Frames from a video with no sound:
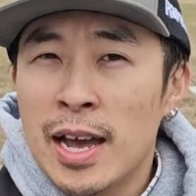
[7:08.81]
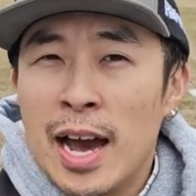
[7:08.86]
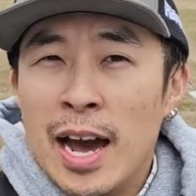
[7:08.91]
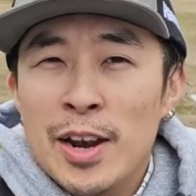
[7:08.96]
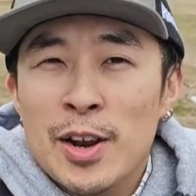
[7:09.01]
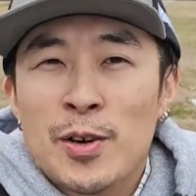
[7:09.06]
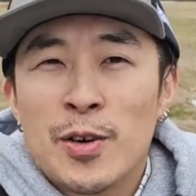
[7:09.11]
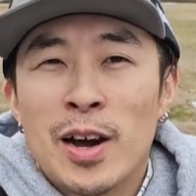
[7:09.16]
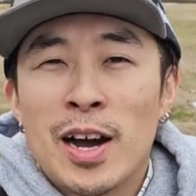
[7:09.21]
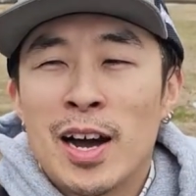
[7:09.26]
I
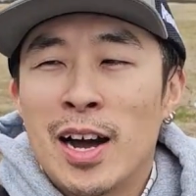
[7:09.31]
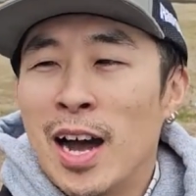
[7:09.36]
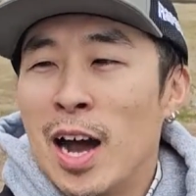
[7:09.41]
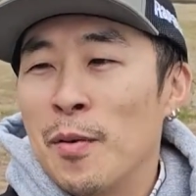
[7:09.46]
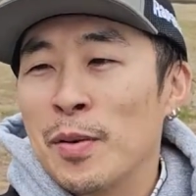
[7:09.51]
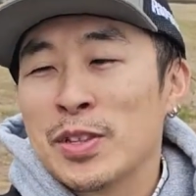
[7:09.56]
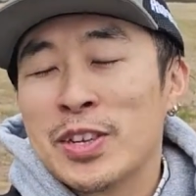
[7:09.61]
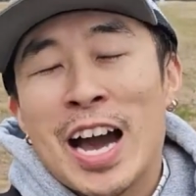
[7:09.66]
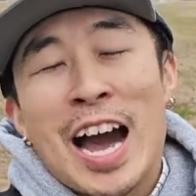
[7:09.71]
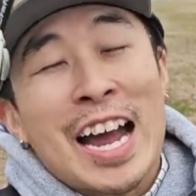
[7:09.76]
know I
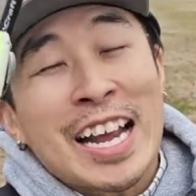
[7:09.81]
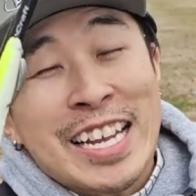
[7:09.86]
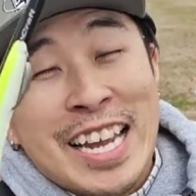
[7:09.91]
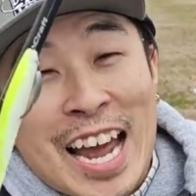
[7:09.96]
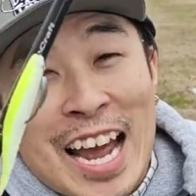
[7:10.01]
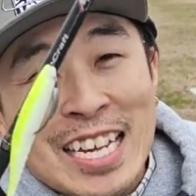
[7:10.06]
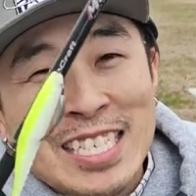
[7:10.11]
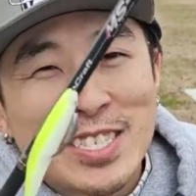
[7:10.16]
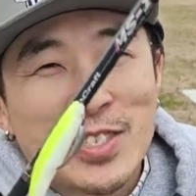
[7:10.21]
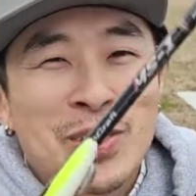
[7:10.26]
went to
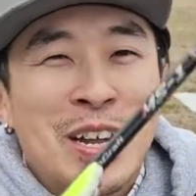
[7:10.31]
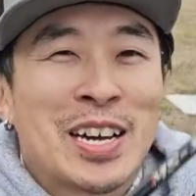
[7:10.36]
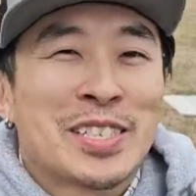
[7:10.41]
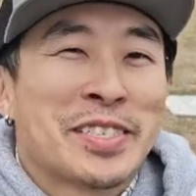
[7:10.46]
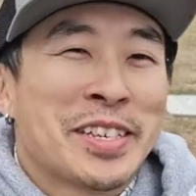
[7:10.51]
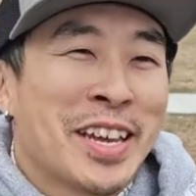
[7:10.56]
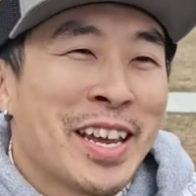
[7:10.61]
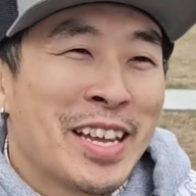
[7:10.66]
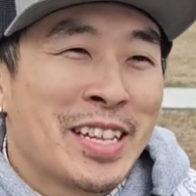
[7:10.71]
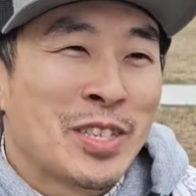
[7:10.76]
ICAST
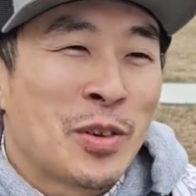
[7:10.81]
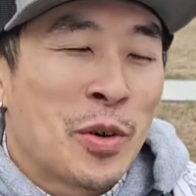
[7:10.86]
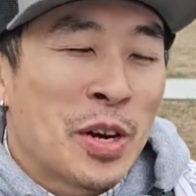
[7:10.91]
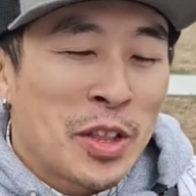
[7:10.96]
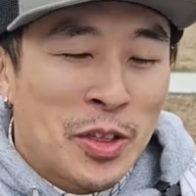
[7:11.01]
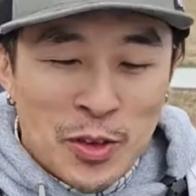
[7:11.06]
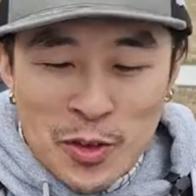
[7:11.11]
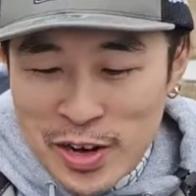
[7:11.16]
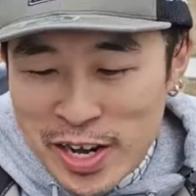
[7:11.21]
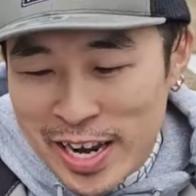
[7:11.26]

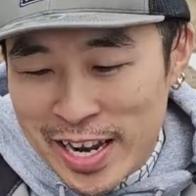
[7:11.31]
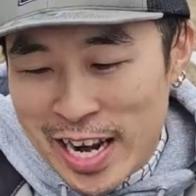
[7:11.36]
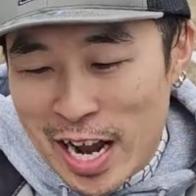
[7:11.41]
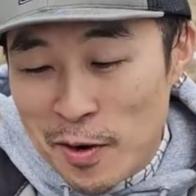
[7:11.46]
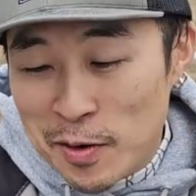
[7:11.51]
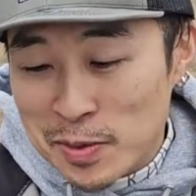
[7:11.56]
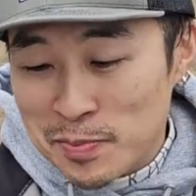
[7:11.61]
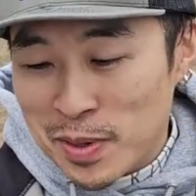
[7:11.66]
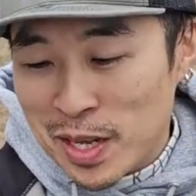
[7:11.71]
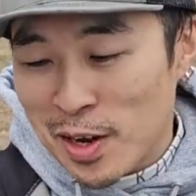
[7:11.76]
2023 and I
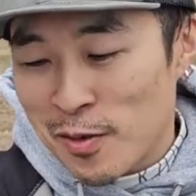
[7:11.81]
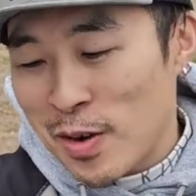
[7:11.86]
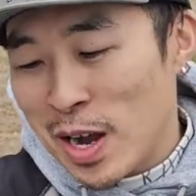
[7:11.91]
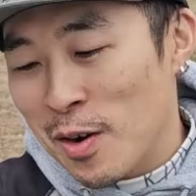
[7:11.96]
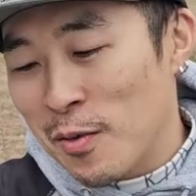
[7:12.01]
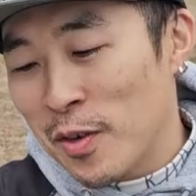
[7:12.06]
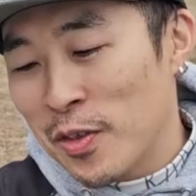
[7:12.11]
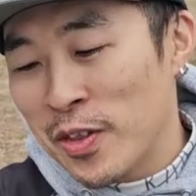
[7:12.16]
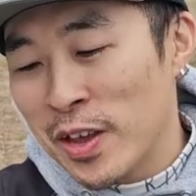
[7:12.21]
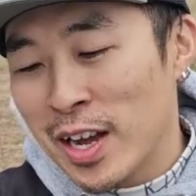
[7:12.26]
was playing
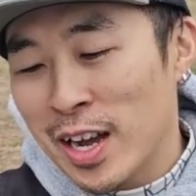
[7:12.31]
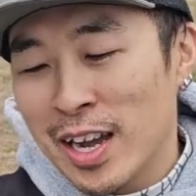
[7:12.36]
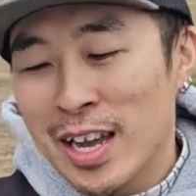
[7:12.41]
around with